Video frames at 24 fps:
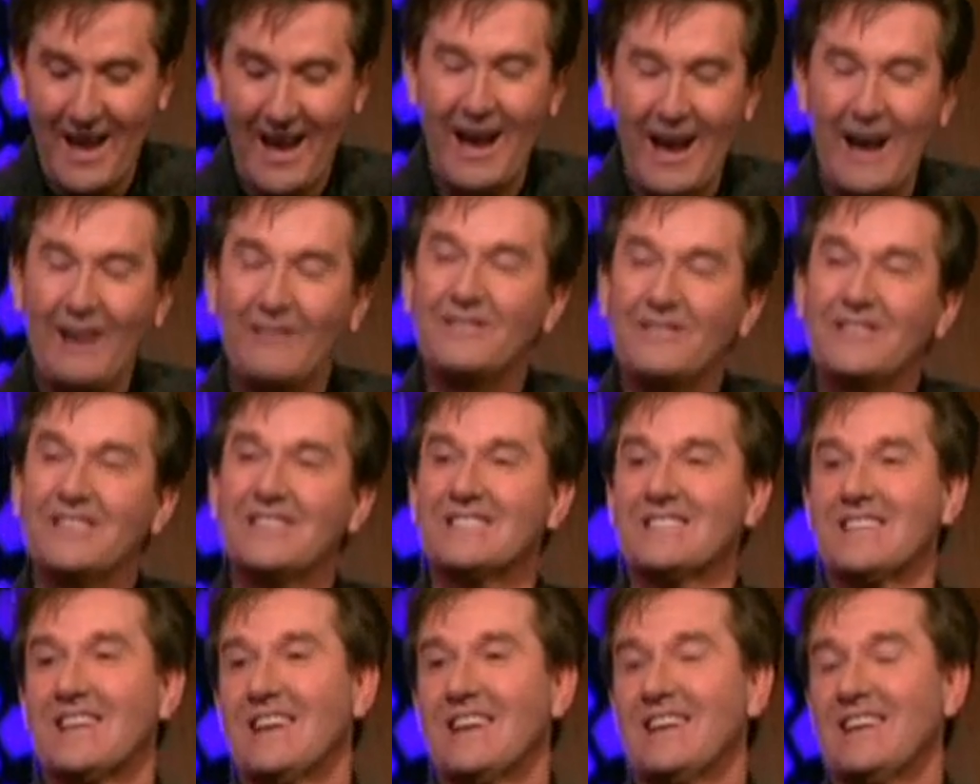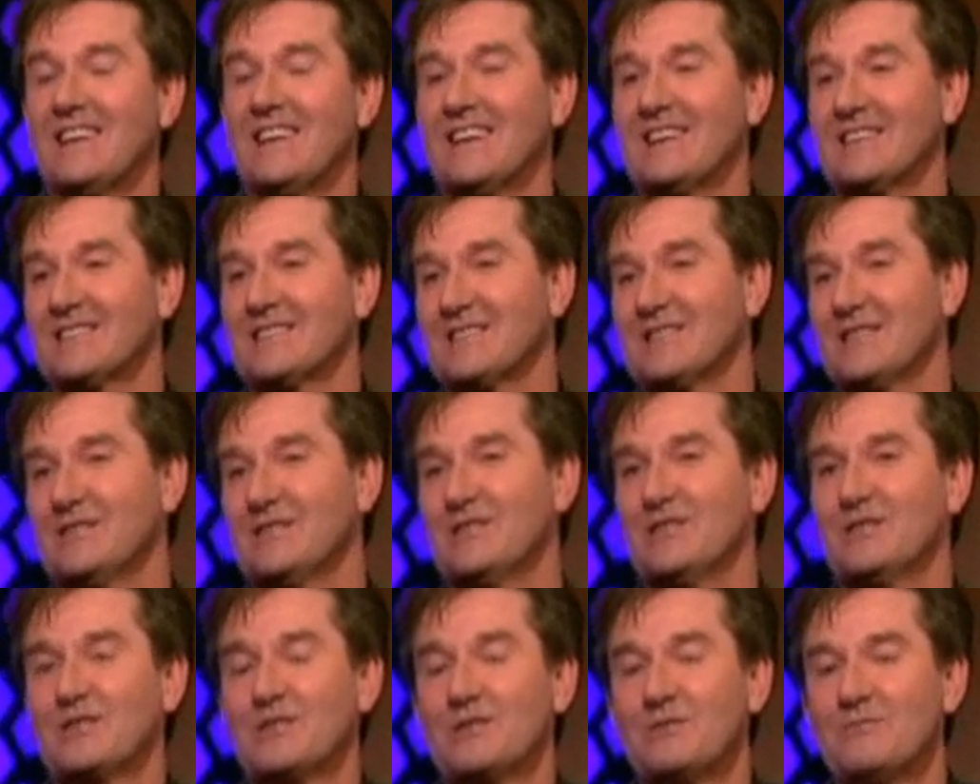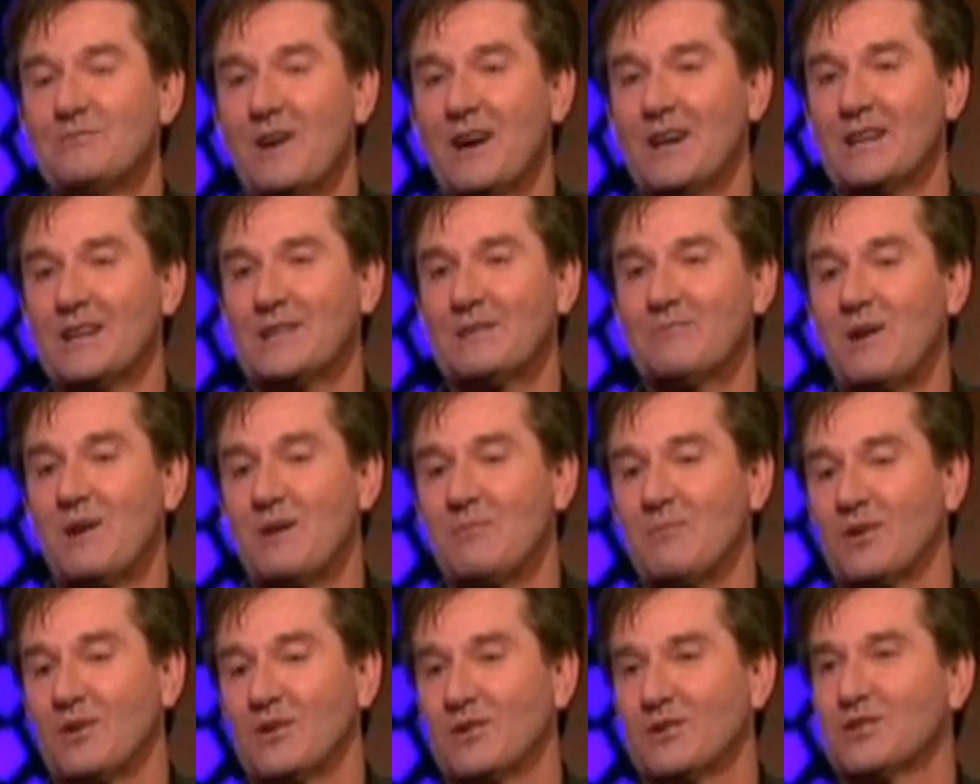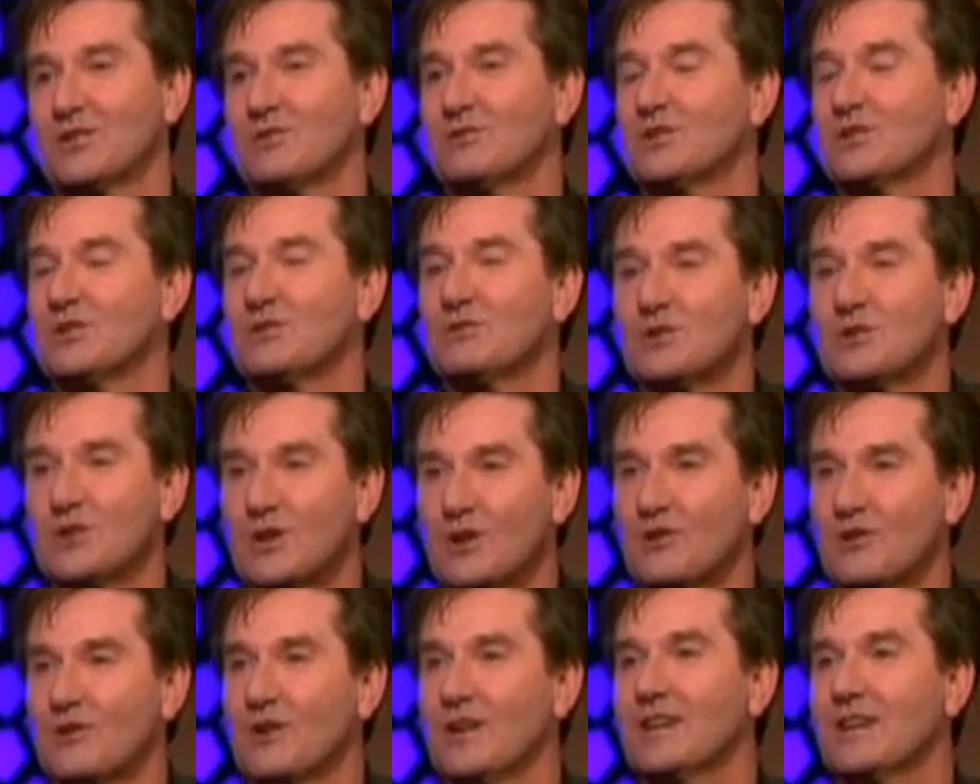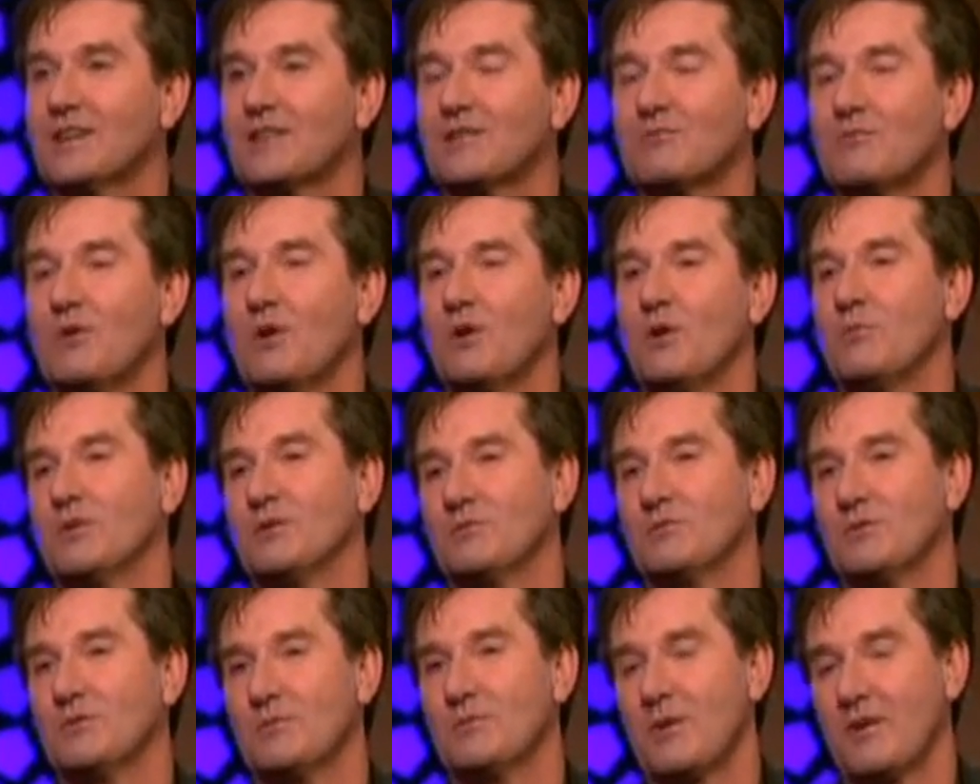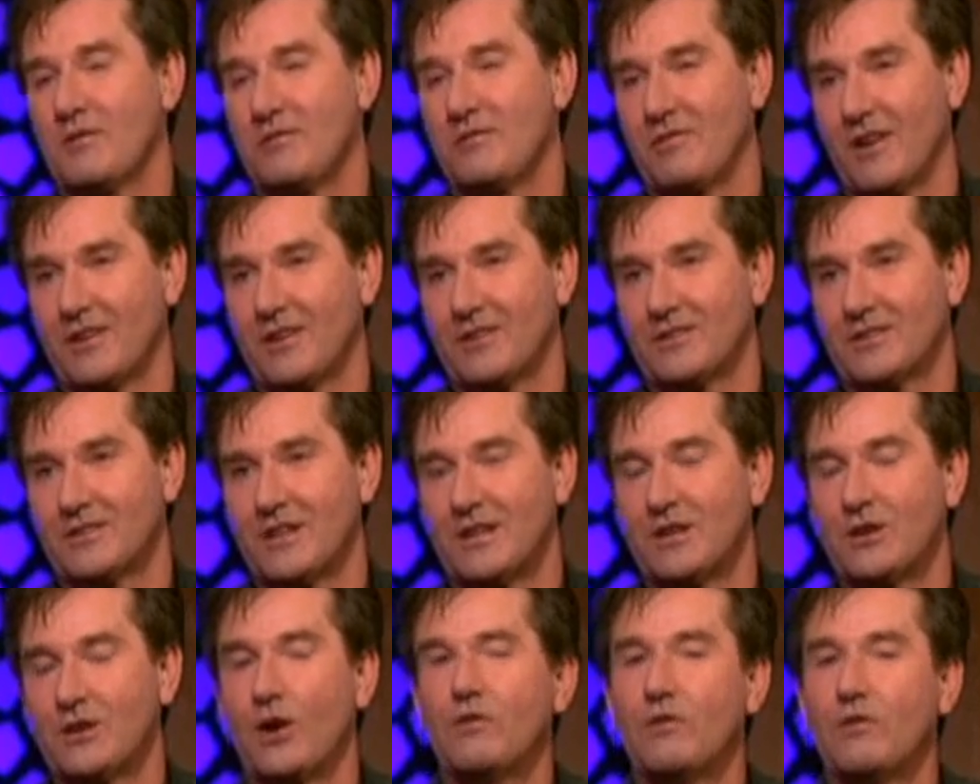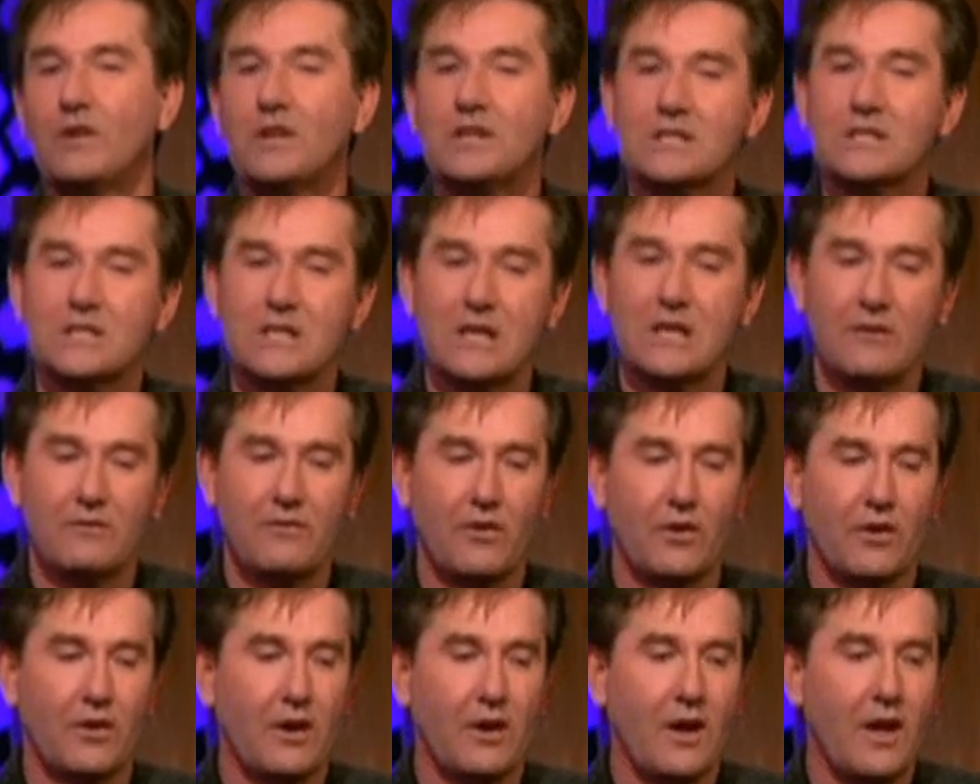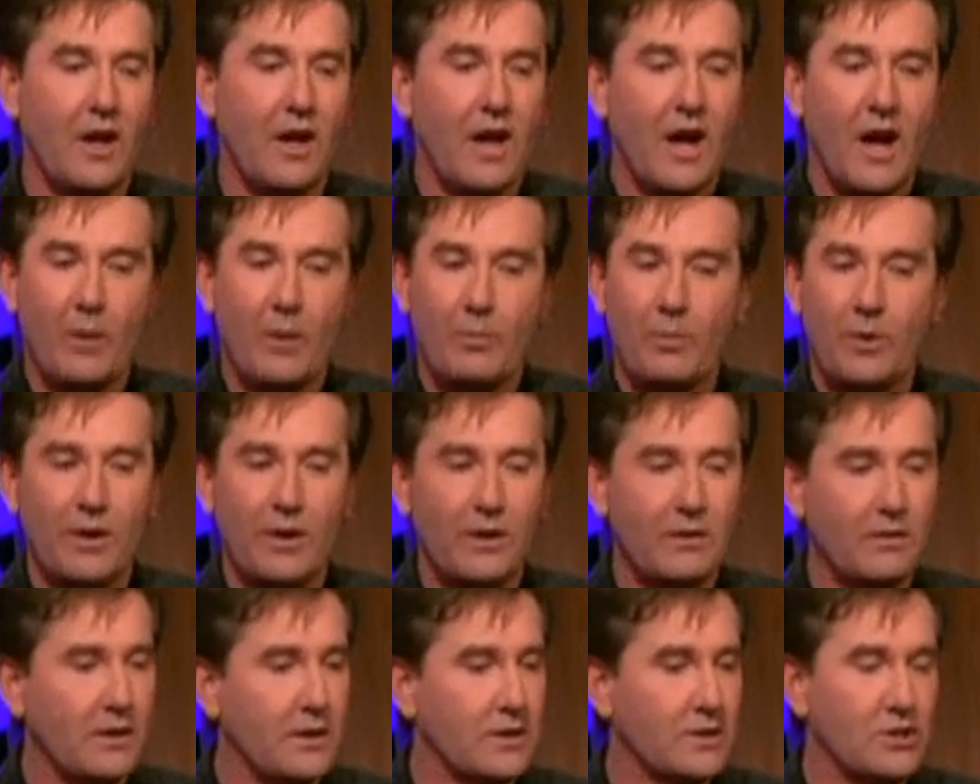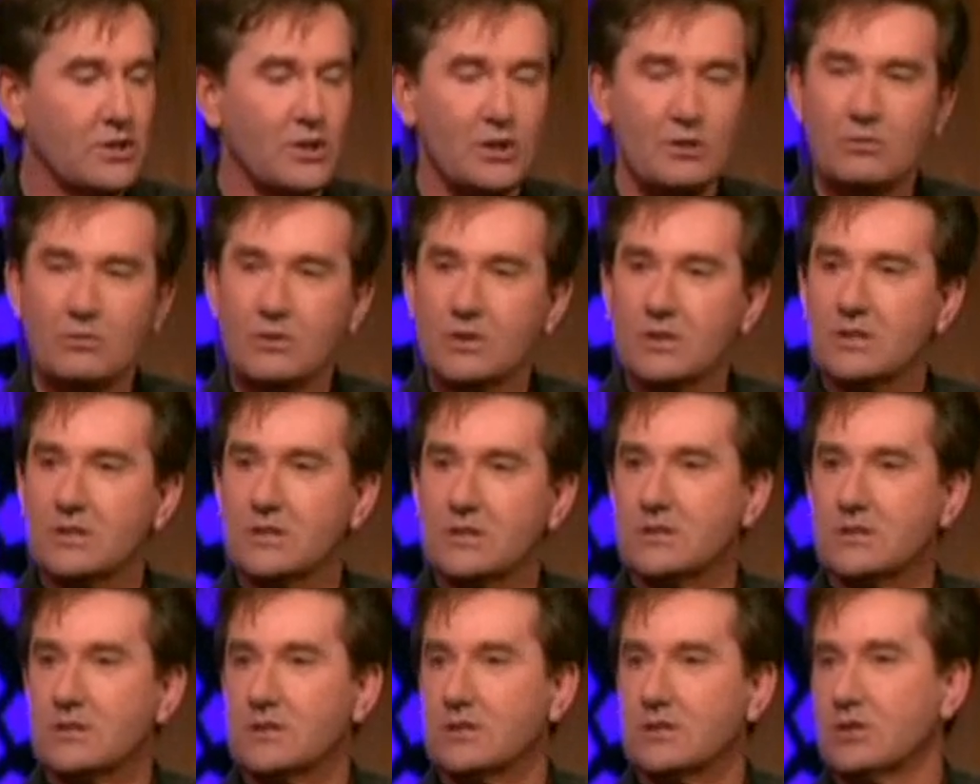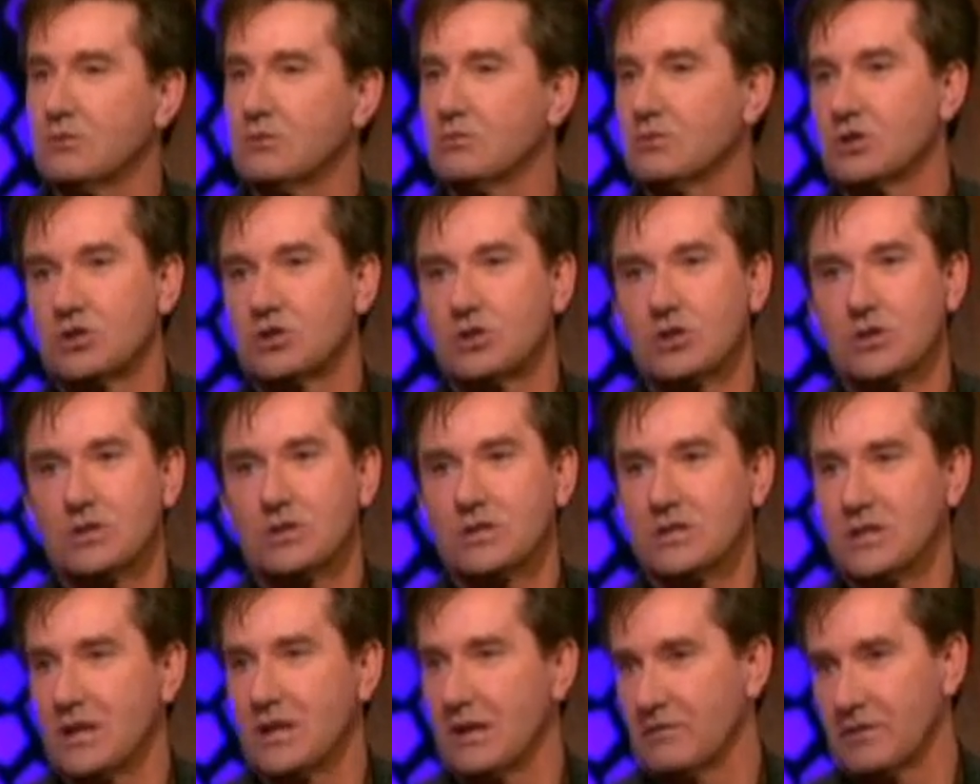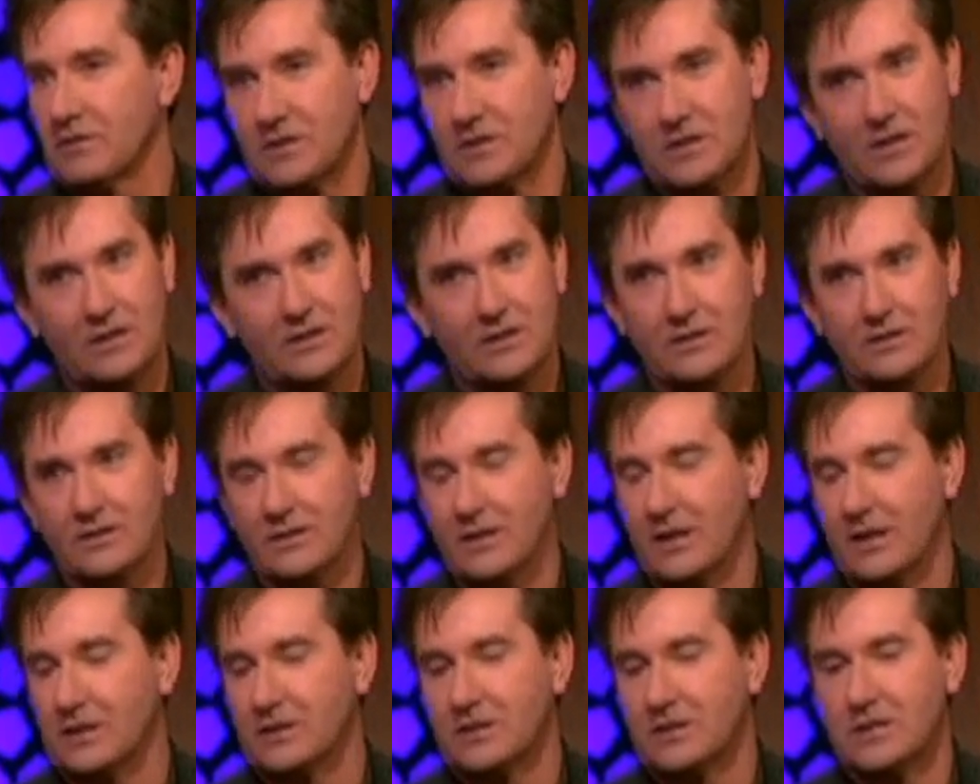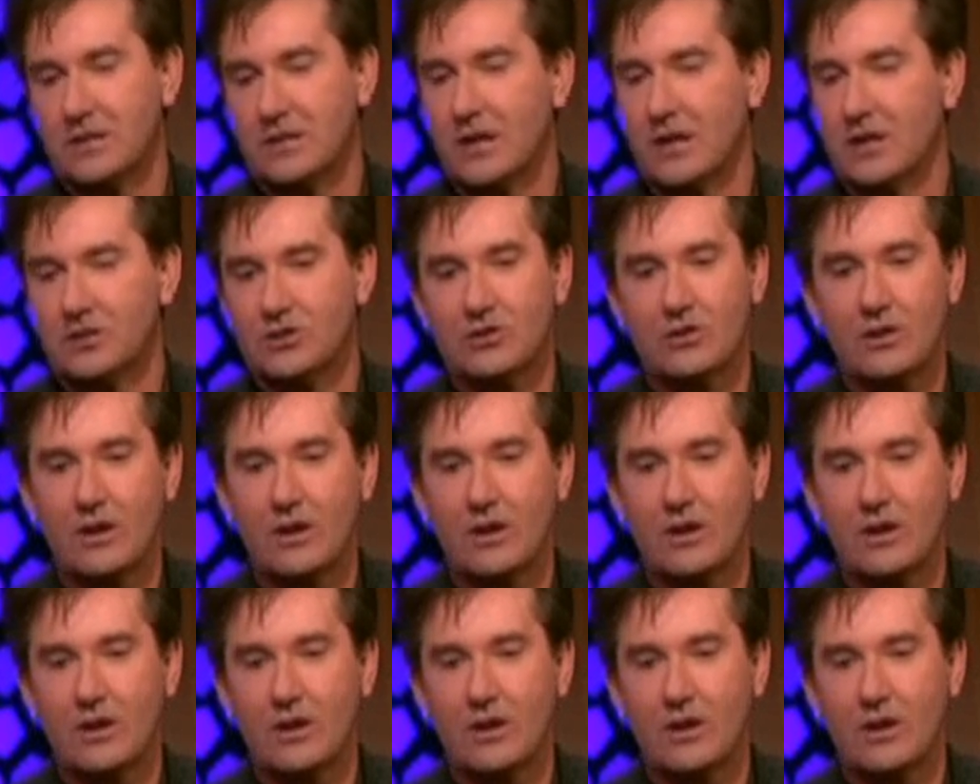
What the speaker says: I have to say, yes, going back to my mother, she was a great woman when my father died. Obviously, for a period, she was just devastated, and that's natural.